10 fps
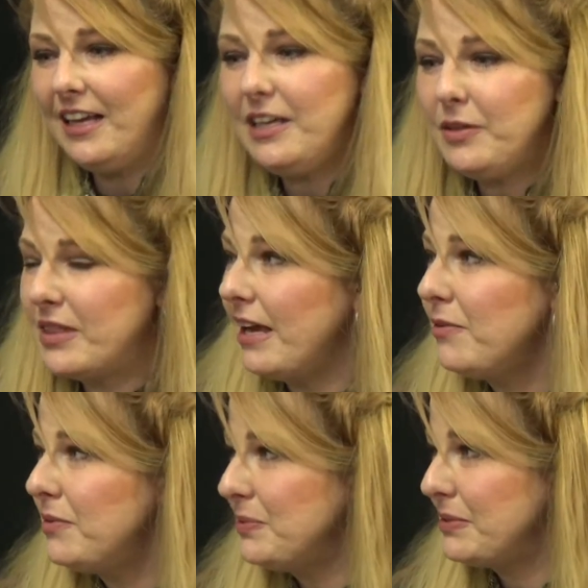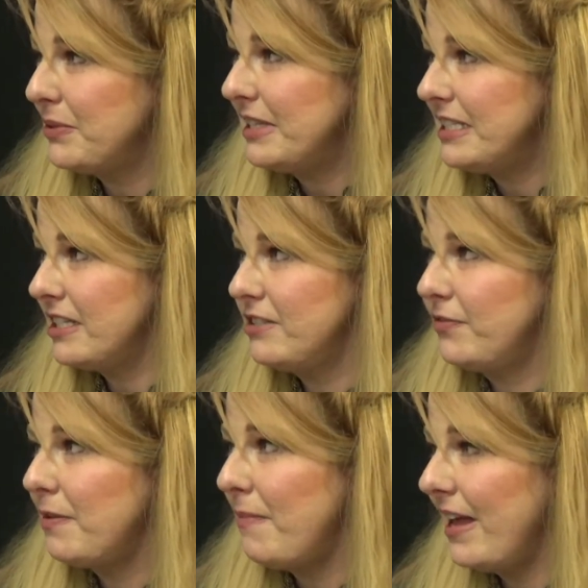It, that one was really just
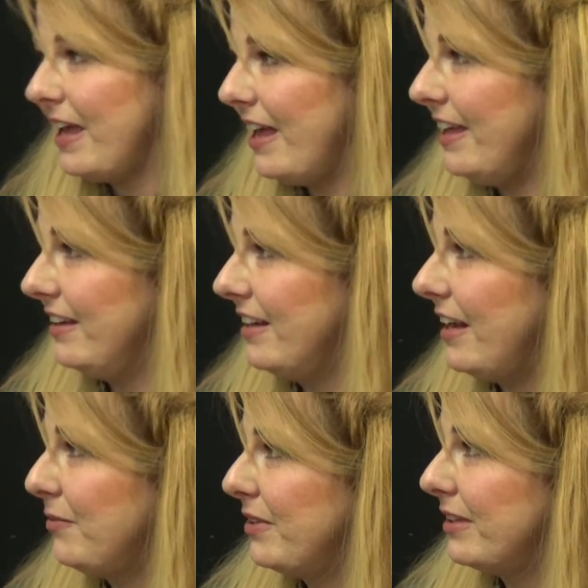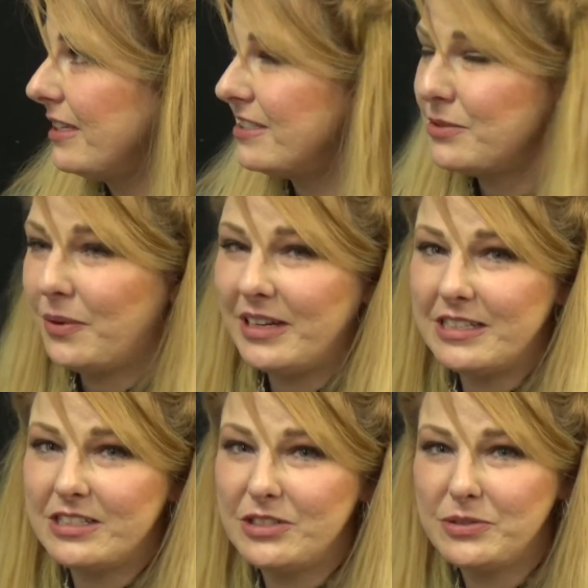from my head. I really just wanted
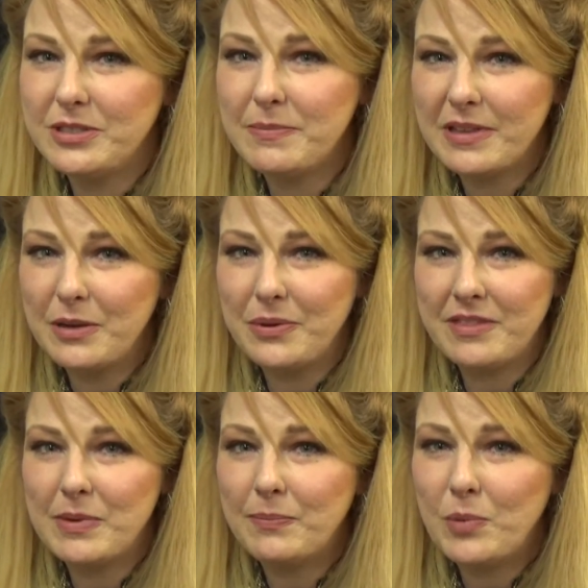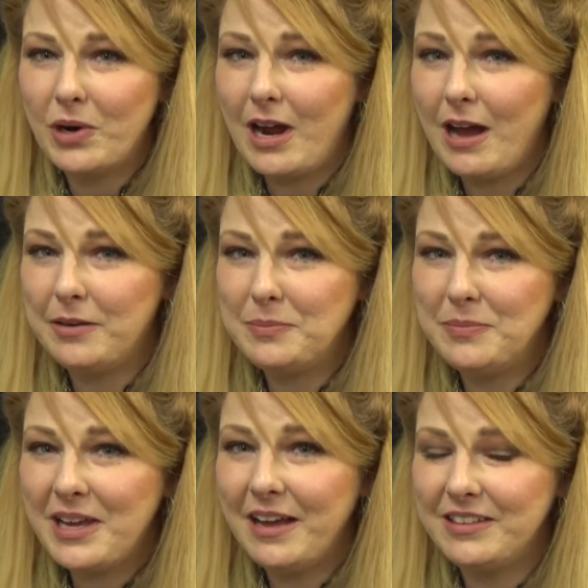to do something with more
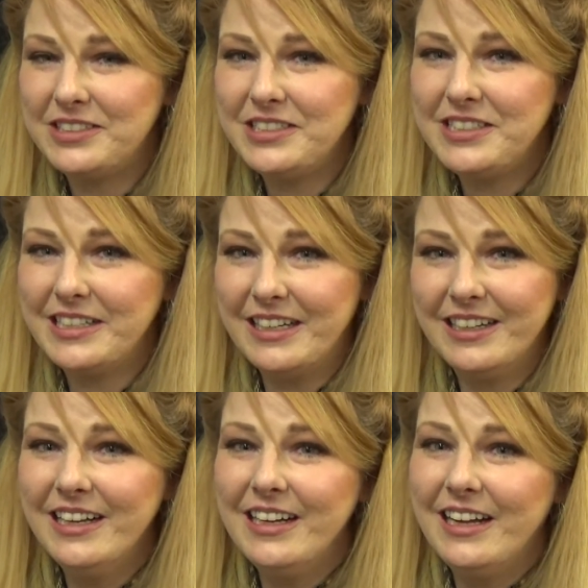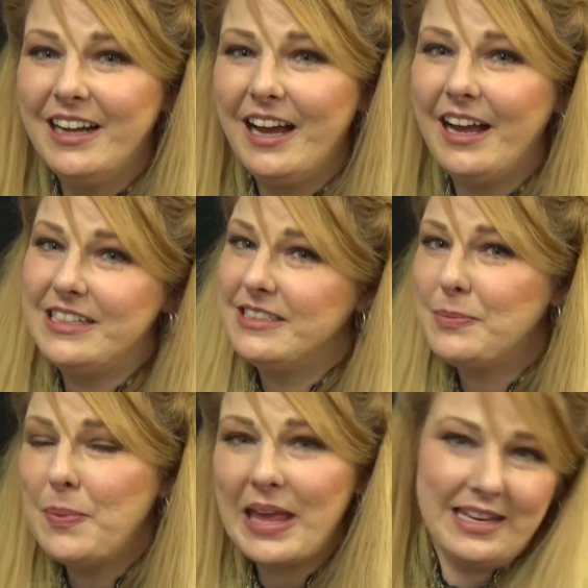autumn colors, and I just
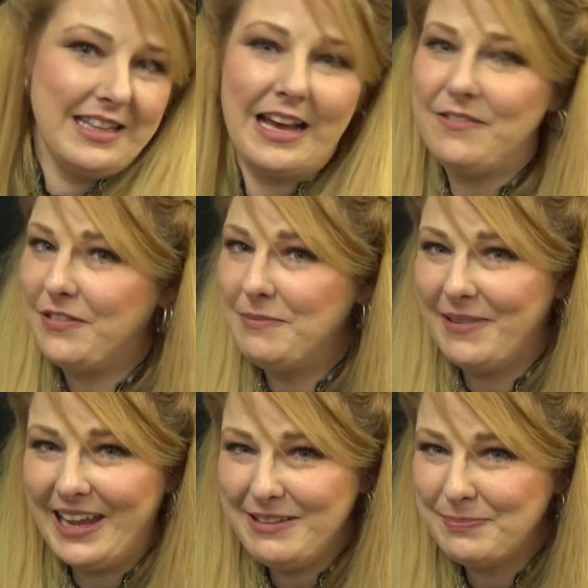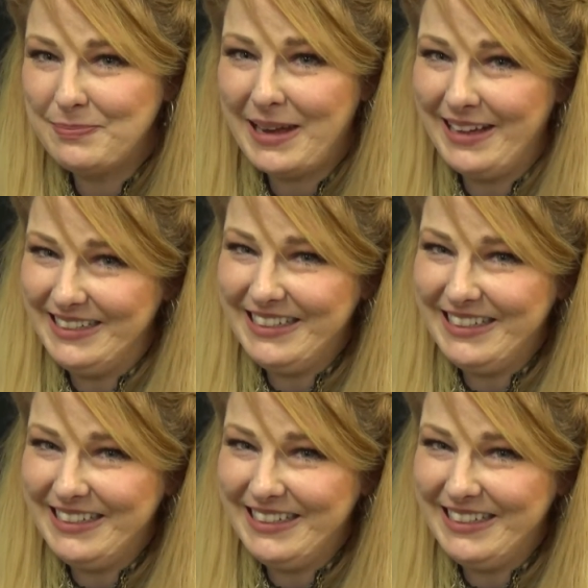painted that from my mind.